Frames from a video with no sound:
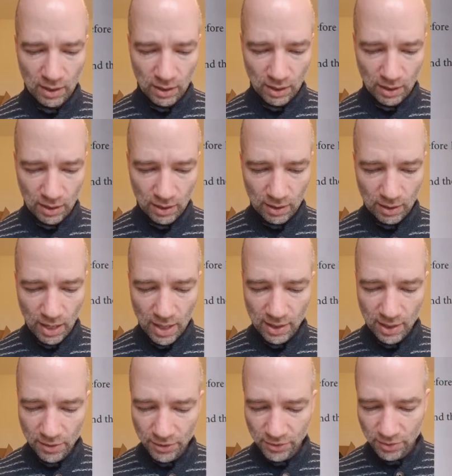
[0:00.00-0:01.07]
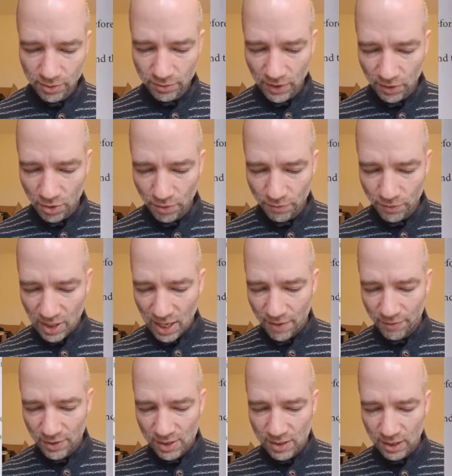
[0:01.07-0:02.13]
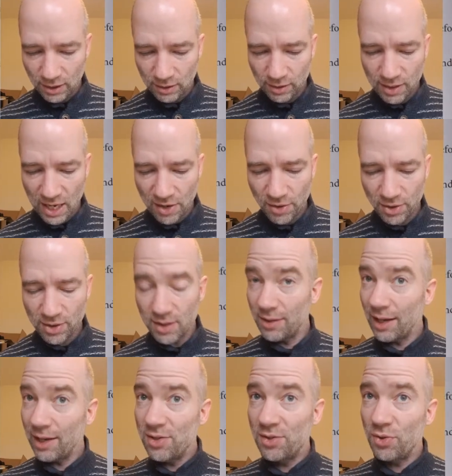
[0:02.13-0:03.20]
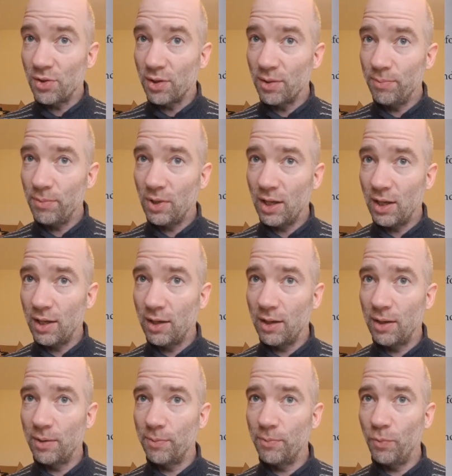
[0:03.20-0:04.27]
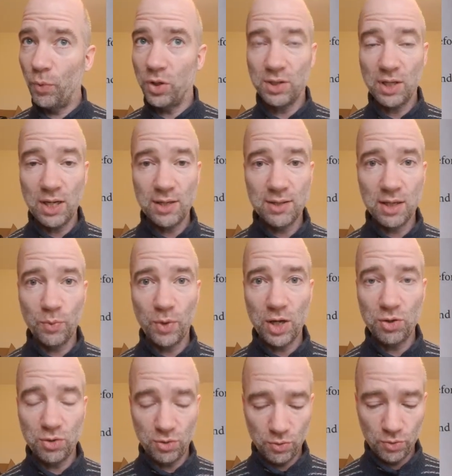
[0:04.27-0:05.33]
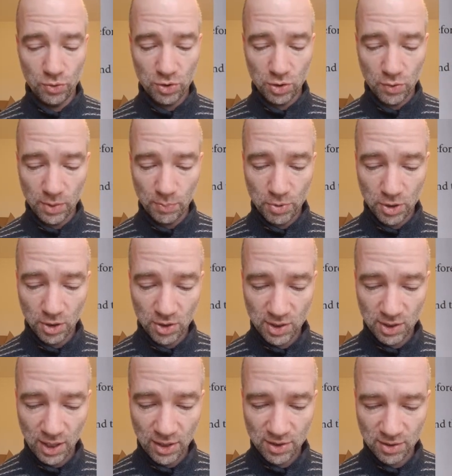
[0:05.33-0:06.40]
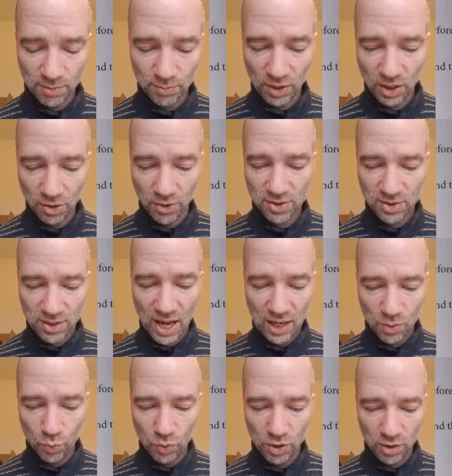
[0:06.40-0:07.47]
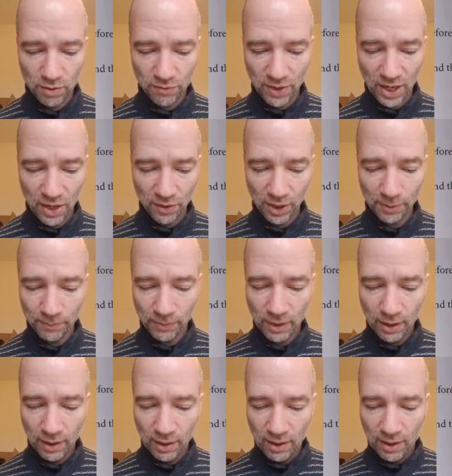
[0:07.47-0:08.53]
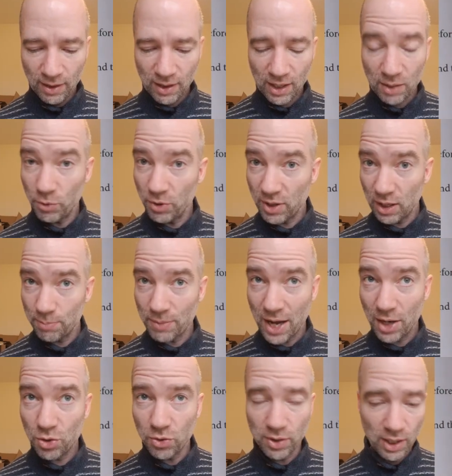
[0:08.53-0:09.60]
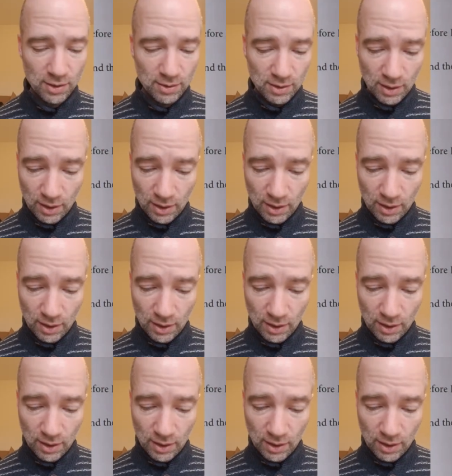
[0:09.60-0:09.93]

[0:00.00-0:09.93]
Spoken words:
and they also very often have this little character next to them, which is a way to show the pronunciation, because that will vary, and we'll get back to that.